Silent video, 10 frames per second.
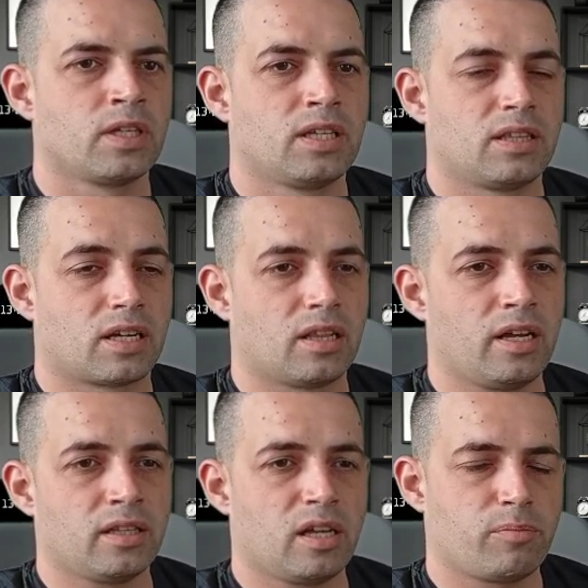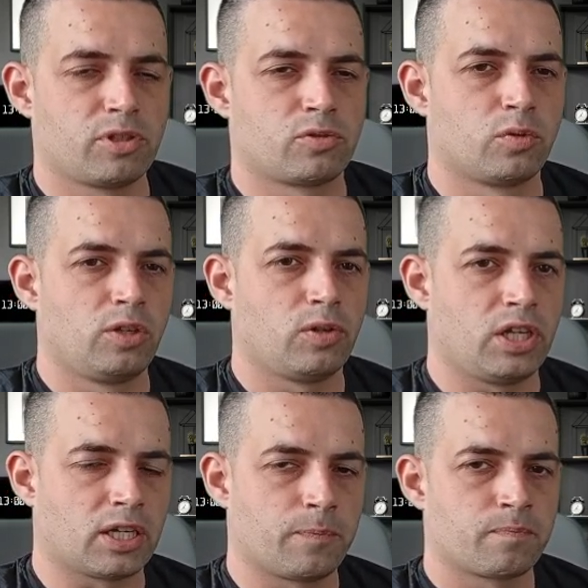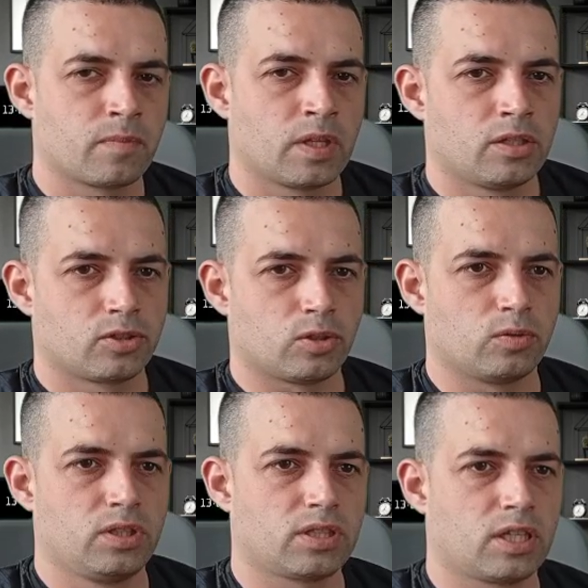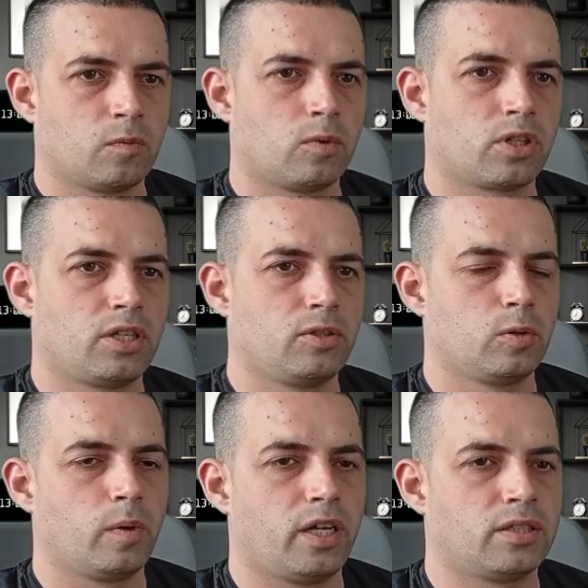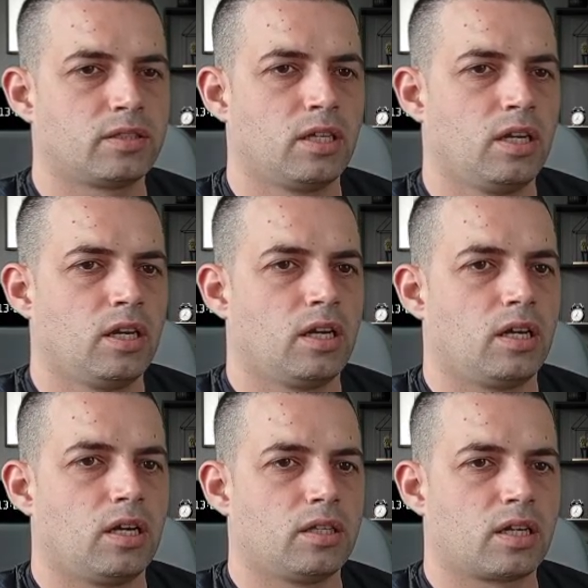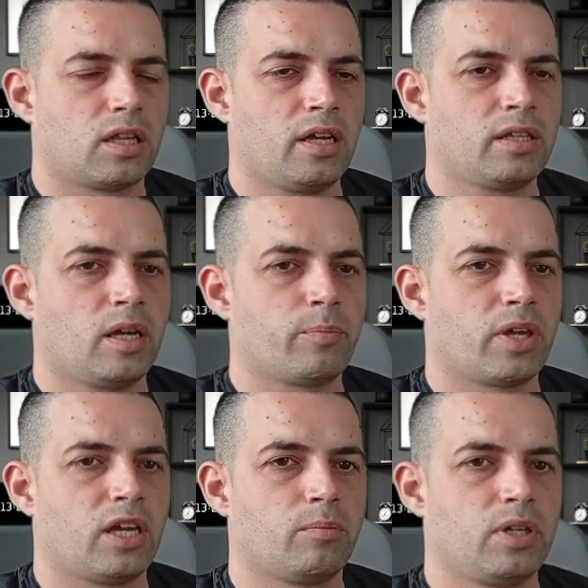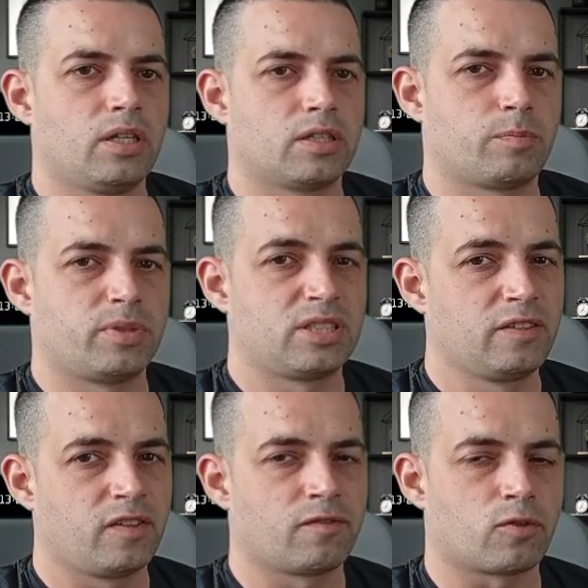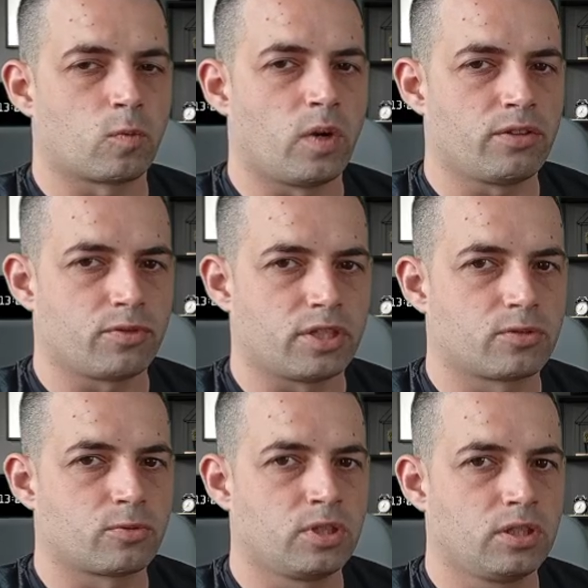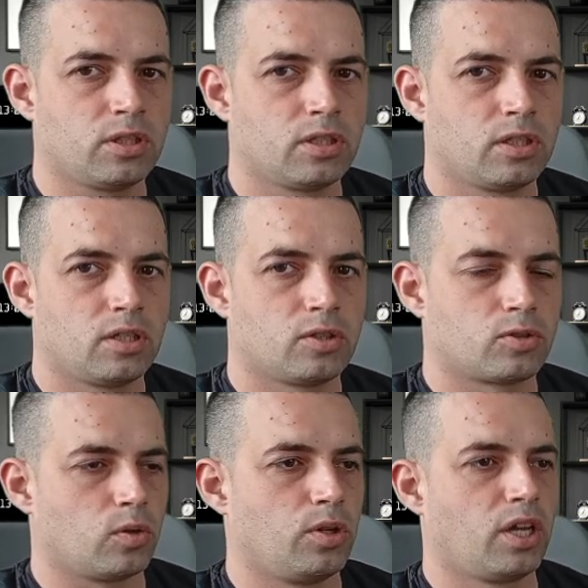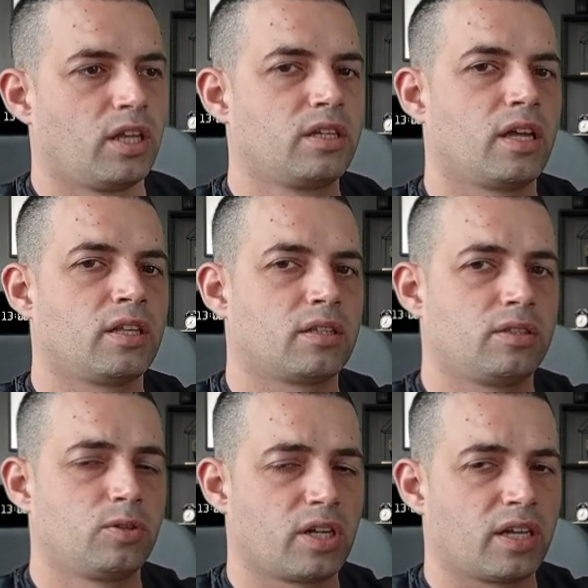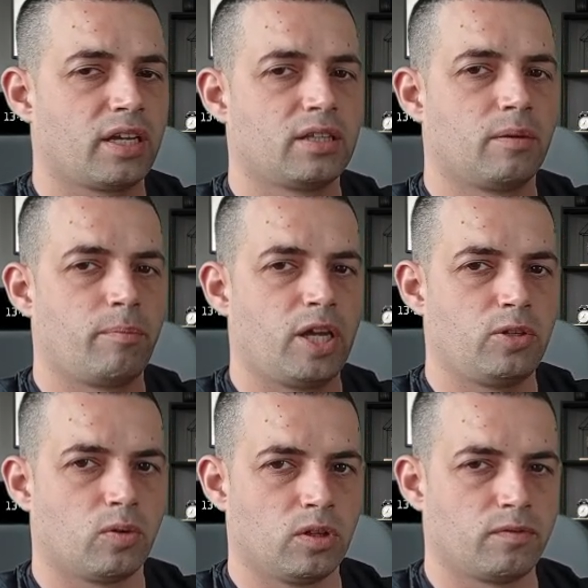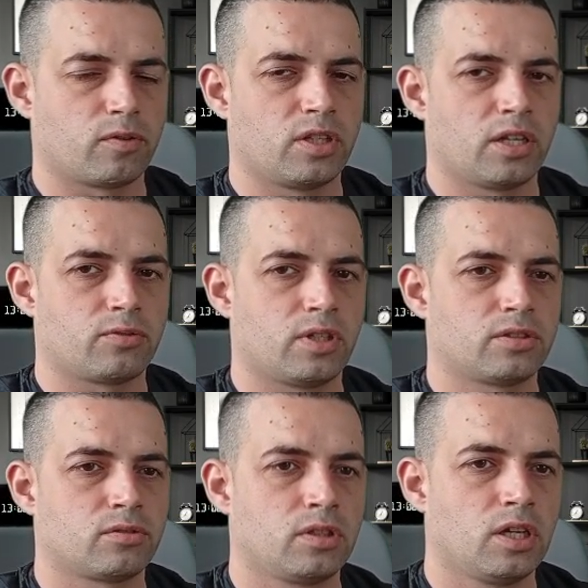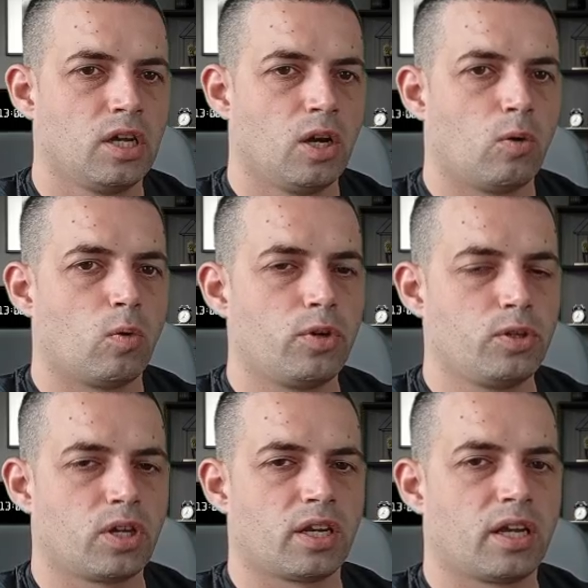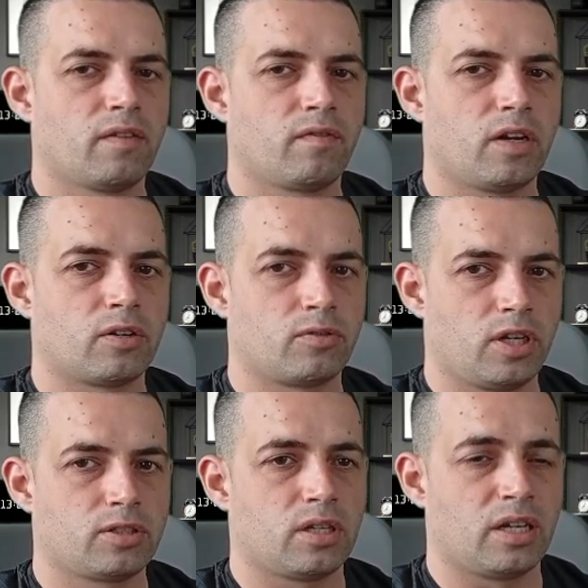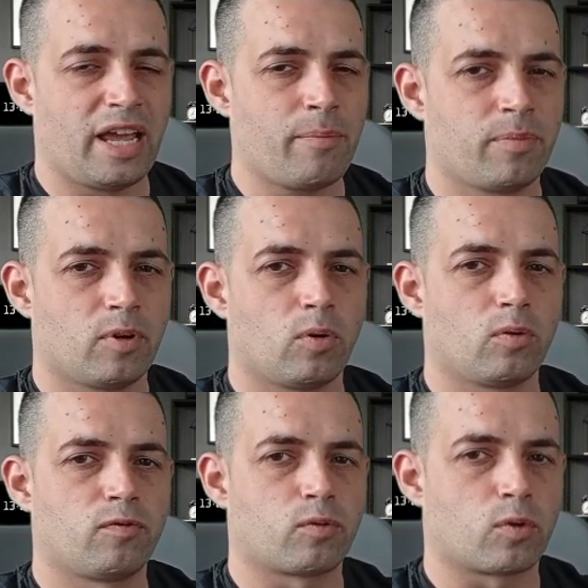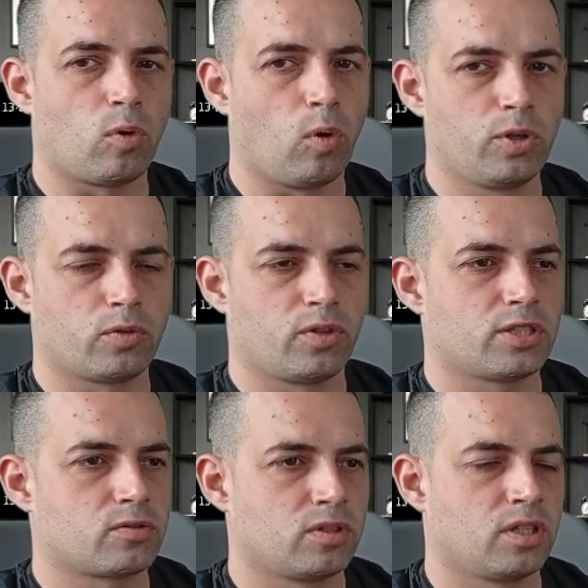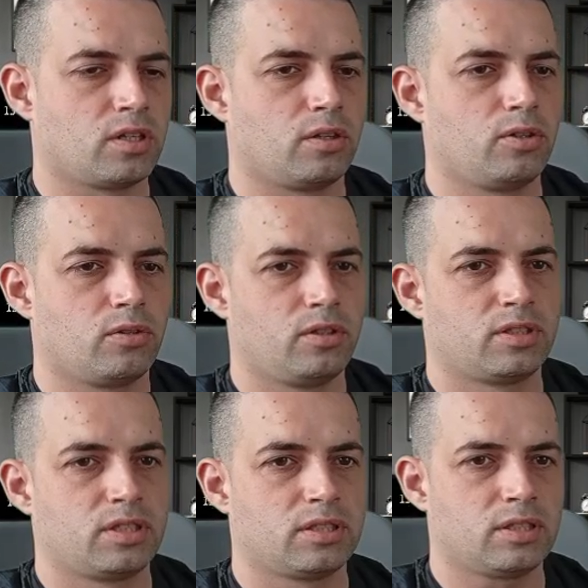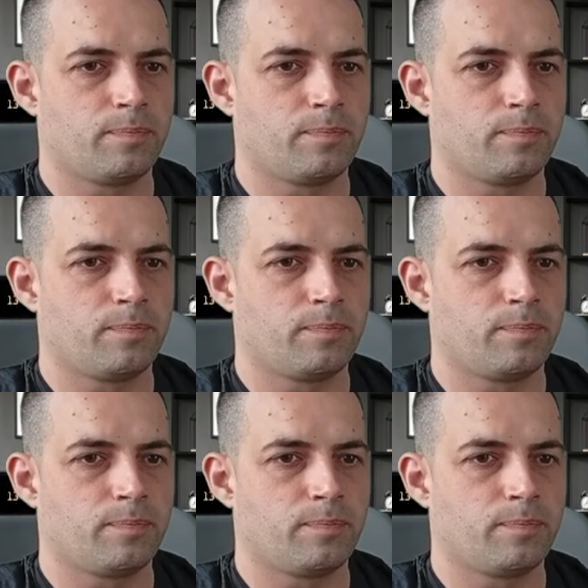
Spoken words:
The client app is truly unique. So this can work in 2 ways. The client app can be specific for one restaurant, so you can get the menu only for that restaurant, or you can have an app for all your restaurants that are your in system.